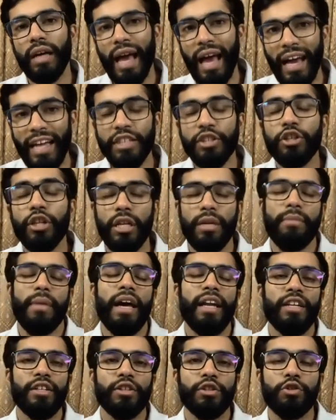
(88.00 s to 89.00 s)
actually
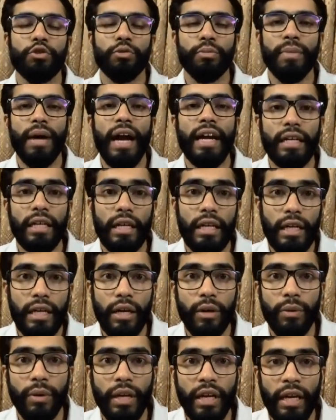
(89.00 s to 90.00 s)
managed to bat
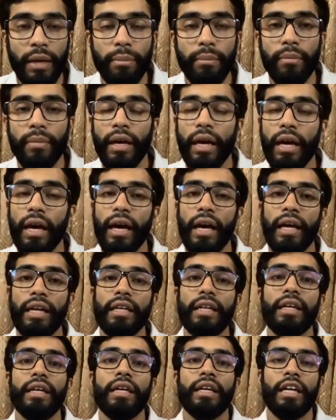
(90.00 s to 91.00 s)
around him,
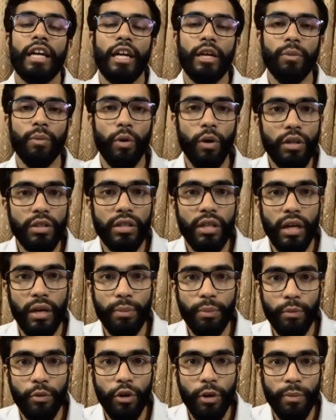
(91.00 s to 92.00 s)
and it was
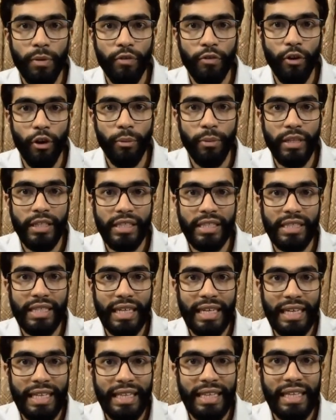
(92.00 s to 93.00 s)
a poor performance
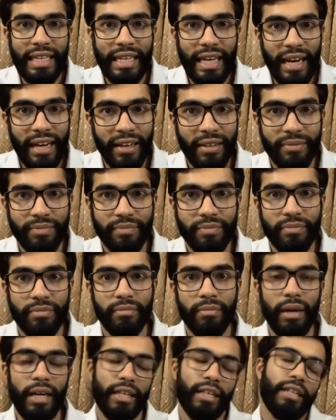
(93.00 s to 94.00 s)
in the end,
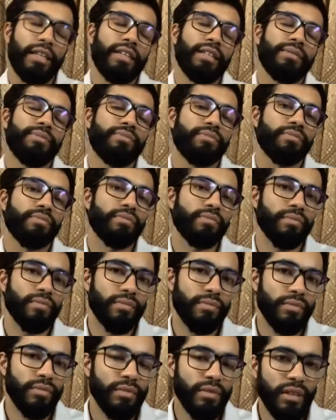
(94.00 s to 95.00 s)
but
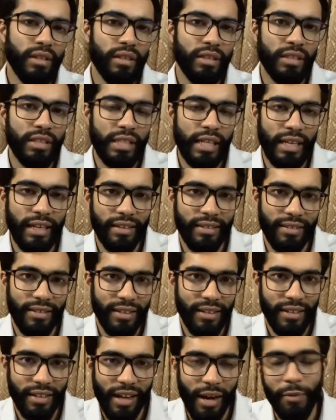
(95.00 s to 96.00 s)
still
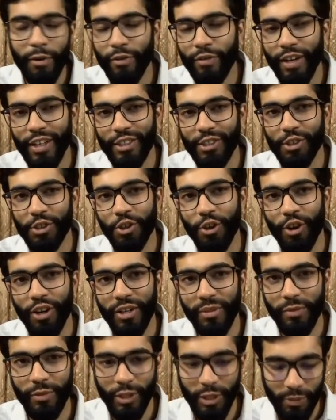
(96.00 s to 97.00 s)
a couple of runs
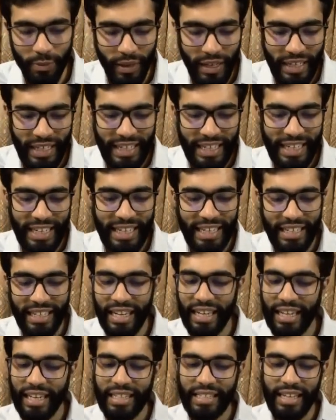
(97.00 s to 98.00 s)
short. Brisbane Heat.
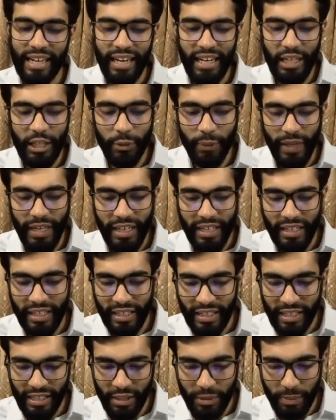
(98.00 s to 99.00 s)
Second tweet
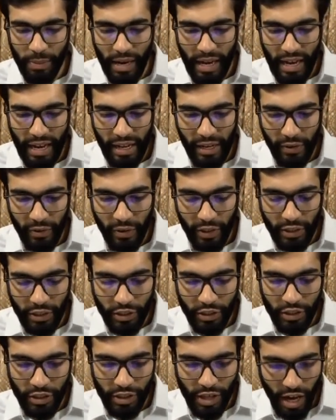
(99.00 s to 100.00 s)
is by
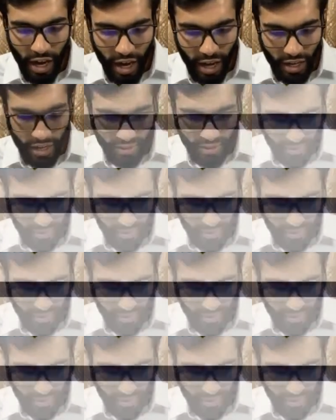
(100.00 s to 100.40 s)
Regista.